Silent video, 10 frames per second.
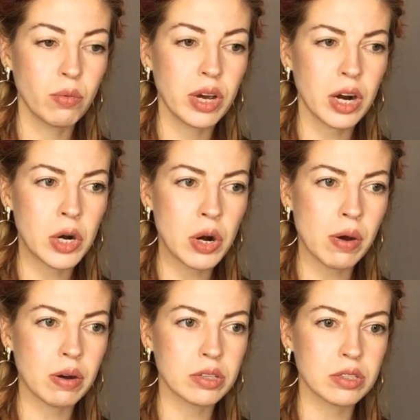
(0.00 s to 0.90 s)
We are
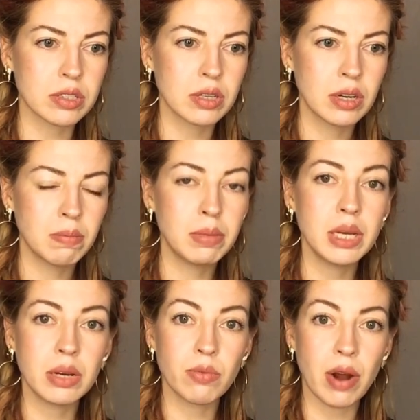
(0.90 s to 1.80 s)
not
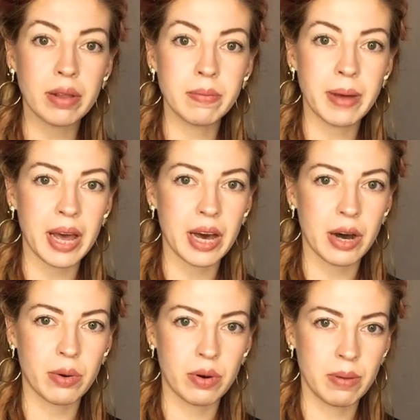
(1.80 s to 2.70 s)
being run by
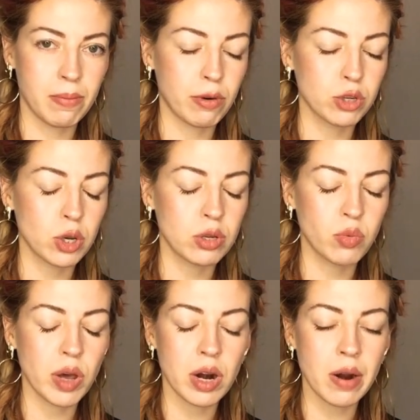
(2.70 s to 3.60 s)
our
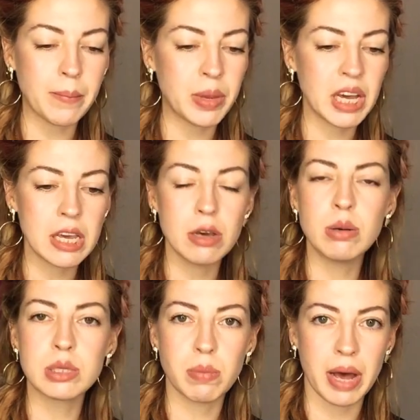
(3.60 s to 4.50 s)
emotions. We are not being
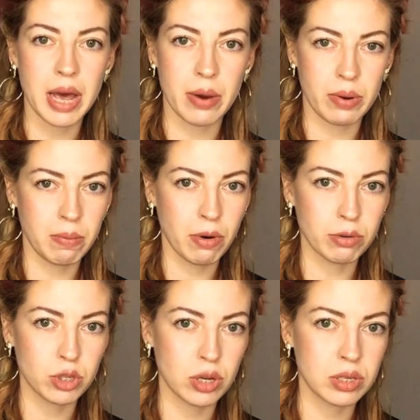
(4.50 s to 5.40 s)
used by our
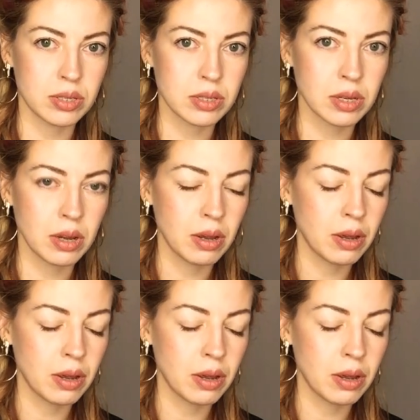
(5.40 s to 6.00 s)
emotions.